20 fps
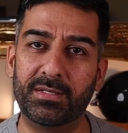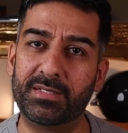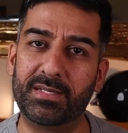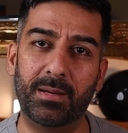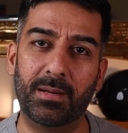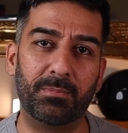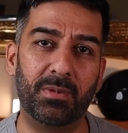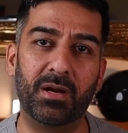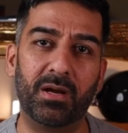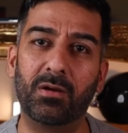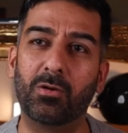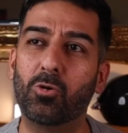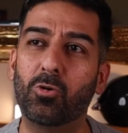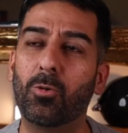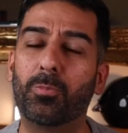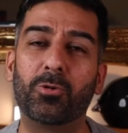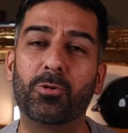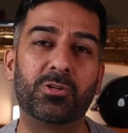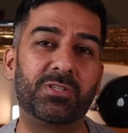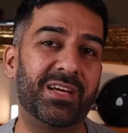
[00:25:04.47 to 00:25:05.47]
December,
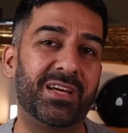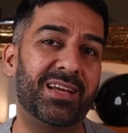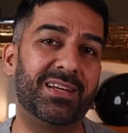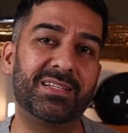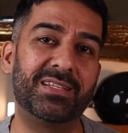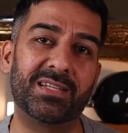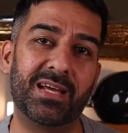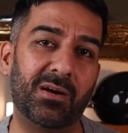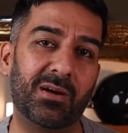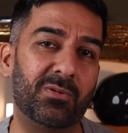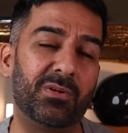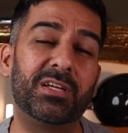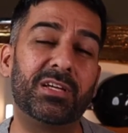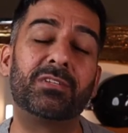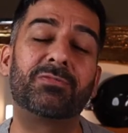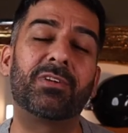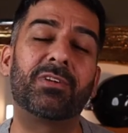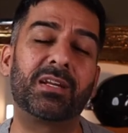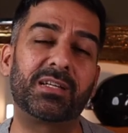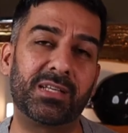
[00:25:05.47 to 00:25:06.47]
GoPro 10 is out,
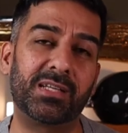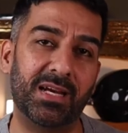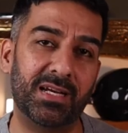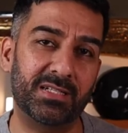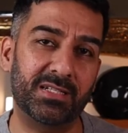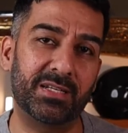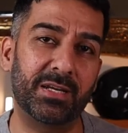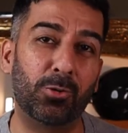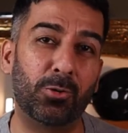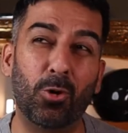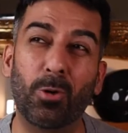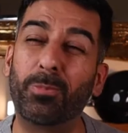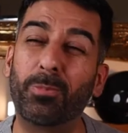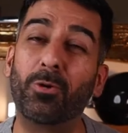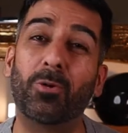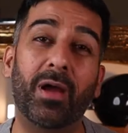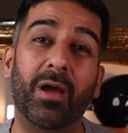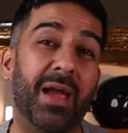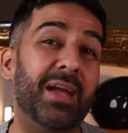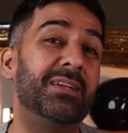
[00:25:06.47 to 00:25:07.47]
is fantastic.
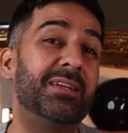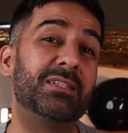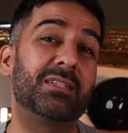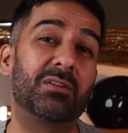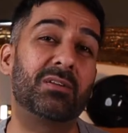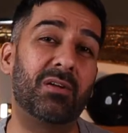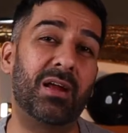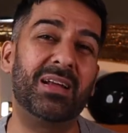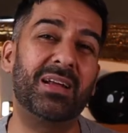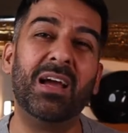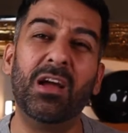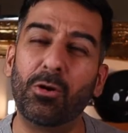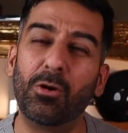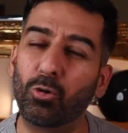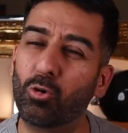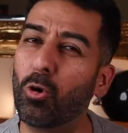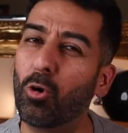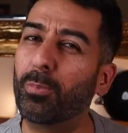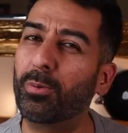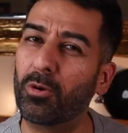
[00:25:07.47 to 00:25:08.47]
GoPro 8 is great.
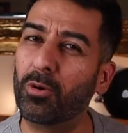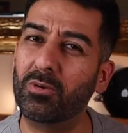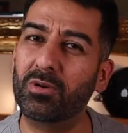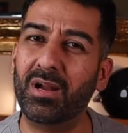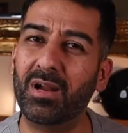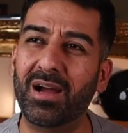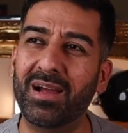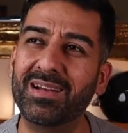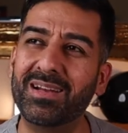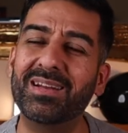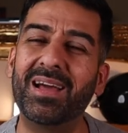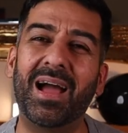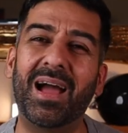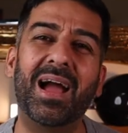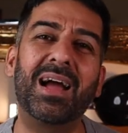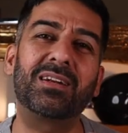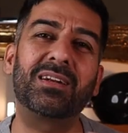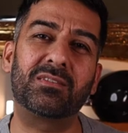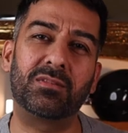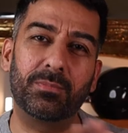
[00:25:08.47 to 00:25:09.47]
GoPro 9
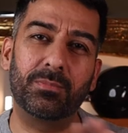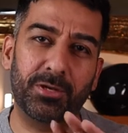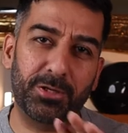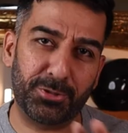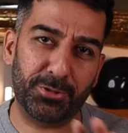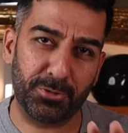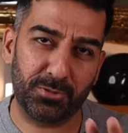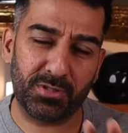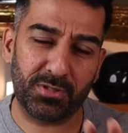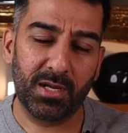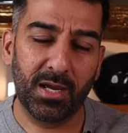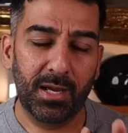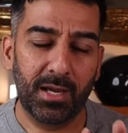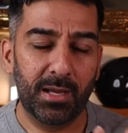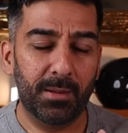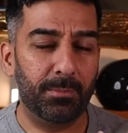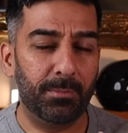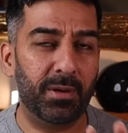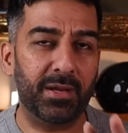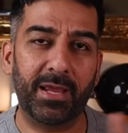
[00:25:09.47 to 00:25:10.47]
had some issues,
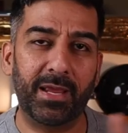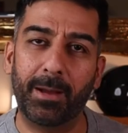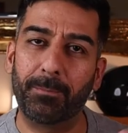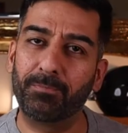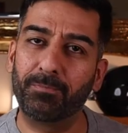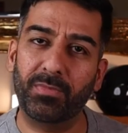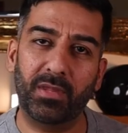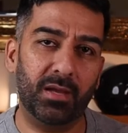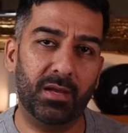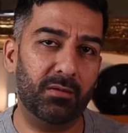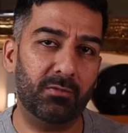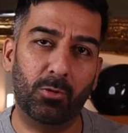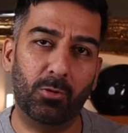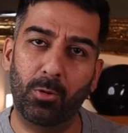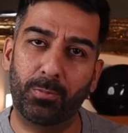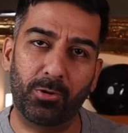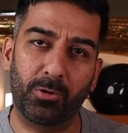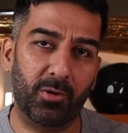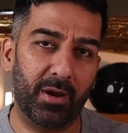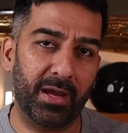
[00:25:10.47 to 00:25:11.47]
but yeah,
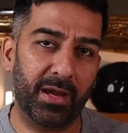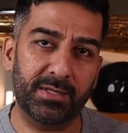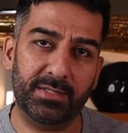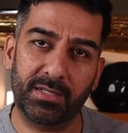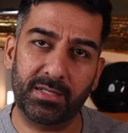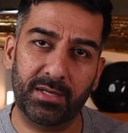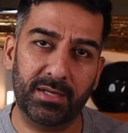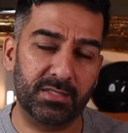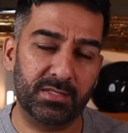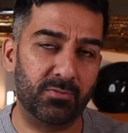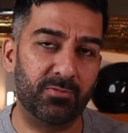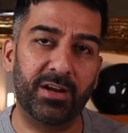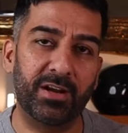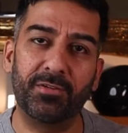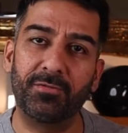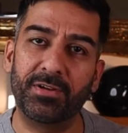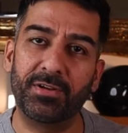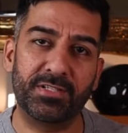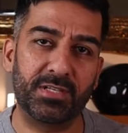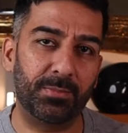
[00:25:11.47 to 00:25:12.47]
GoPro 8 is
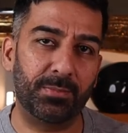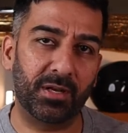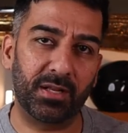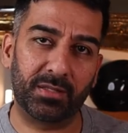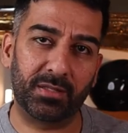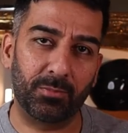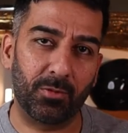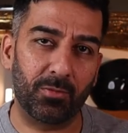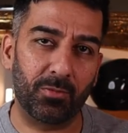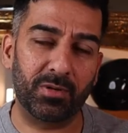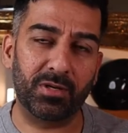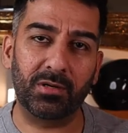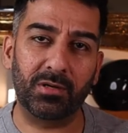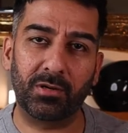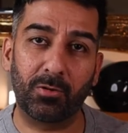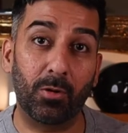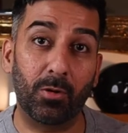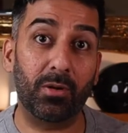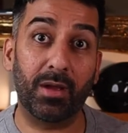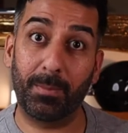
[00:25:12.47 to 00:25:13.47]
very reasonable at the
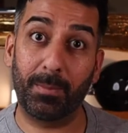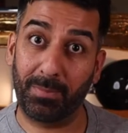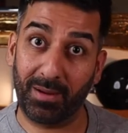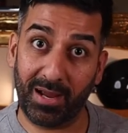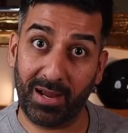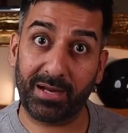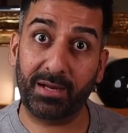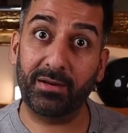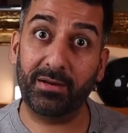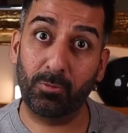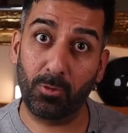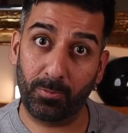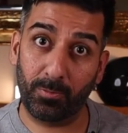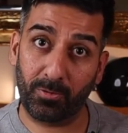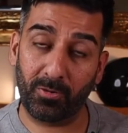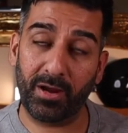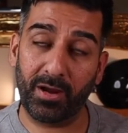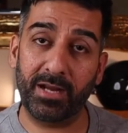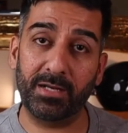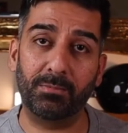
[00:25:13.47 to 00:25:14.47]
moment.
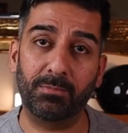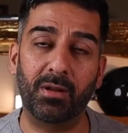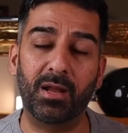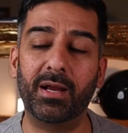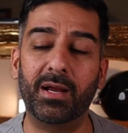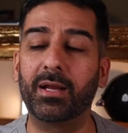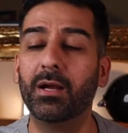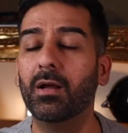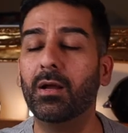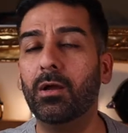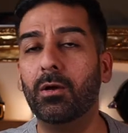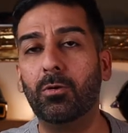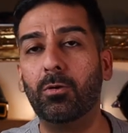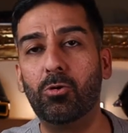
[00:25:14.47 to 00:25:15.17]
GoPro 8 black.